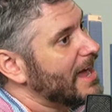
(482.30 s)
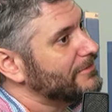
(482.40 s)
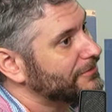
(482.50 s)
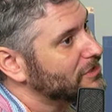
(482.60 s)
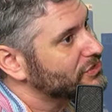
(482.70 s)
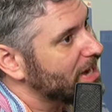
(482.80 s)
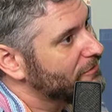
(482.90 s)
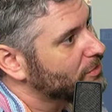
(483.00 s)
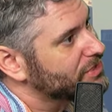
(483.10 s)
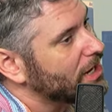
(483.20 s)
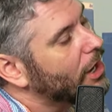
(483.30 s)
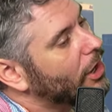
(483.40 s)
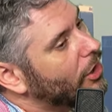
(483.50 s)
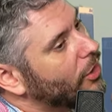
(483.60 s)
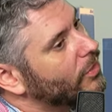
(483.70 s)
At first, everyone was like,
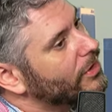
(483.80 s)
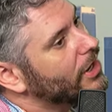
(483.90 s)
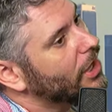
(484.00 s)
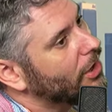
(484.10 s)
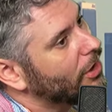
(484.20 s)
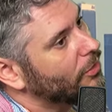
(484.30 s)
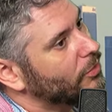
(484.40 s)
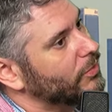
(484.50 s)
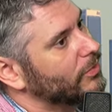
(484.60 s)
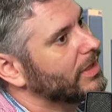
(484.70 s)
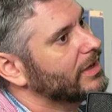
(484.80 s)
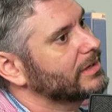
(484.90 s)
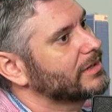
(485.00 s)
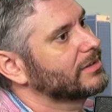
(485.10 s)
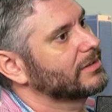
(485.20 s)
oh, no,
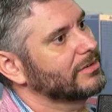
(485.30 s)
like...